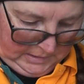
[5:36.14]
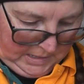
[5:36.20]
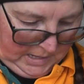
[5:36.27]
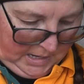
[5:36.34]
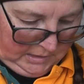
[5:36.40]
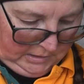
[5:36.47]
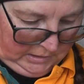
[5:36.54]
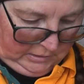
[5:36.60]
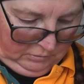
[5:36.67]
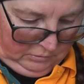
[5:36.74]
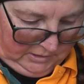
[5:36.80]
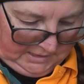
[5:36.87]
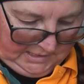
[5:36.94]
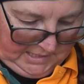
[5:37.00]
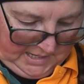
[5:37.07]
And it
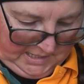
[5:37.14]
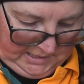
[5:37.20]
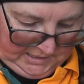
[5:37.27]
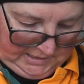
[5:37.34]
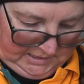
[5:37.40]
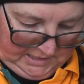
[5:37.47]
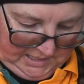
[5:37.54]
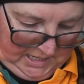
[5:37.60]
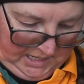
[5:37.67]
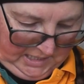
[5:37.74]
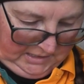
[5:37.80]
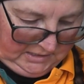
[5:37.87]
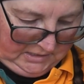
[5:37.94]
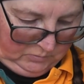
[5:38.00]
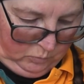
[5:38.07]
looks like it
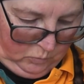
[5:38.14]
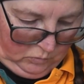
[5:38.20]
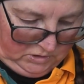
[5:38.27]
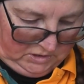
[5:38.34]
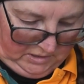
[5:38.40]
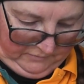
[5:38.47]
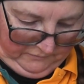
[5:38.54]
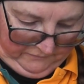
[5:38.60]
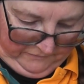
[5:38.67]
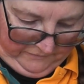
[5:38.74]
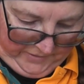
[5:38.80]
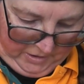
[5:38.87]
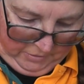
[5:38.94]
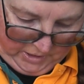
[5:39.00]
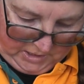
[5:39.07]
takes water
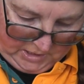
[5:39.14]
very